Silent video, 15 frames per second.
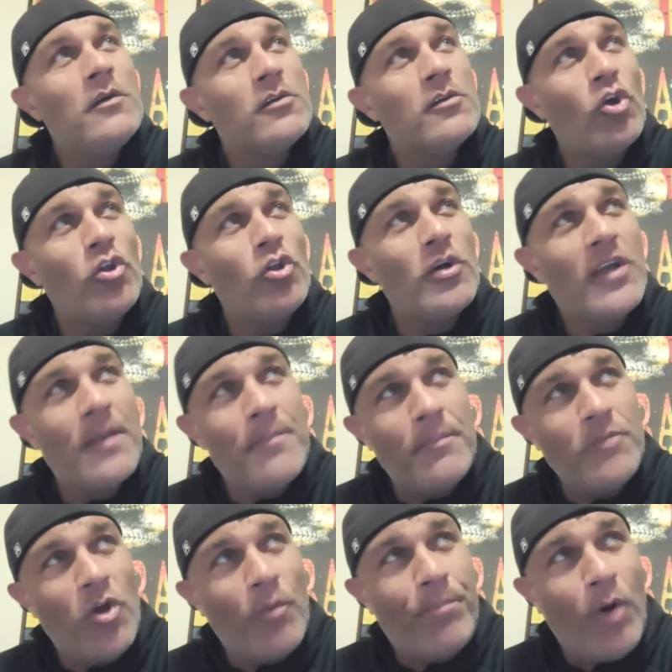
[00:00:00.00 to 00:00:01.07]
Go look at
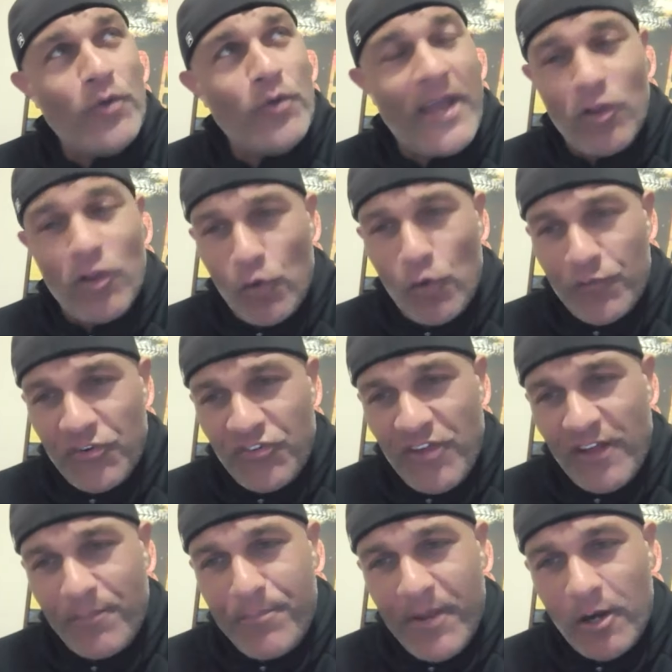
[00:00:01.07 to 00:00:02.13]
no Bo Naylor over
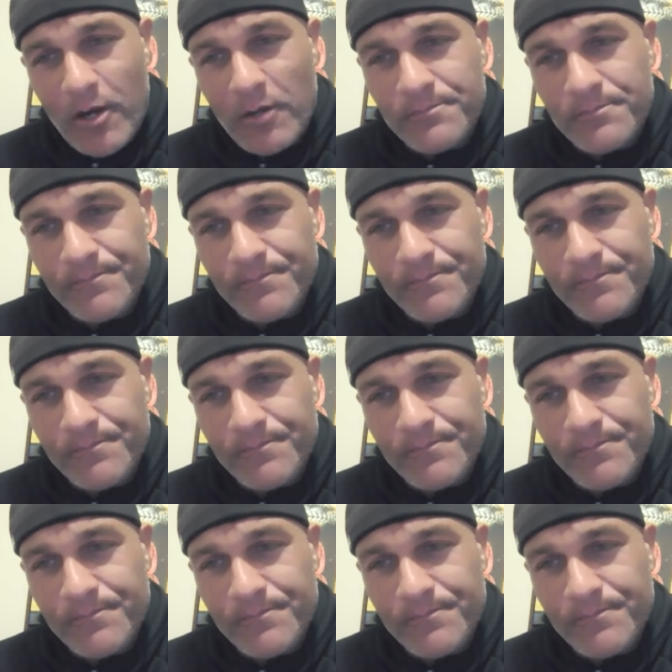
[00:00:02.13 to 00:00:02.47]
Seth Beer.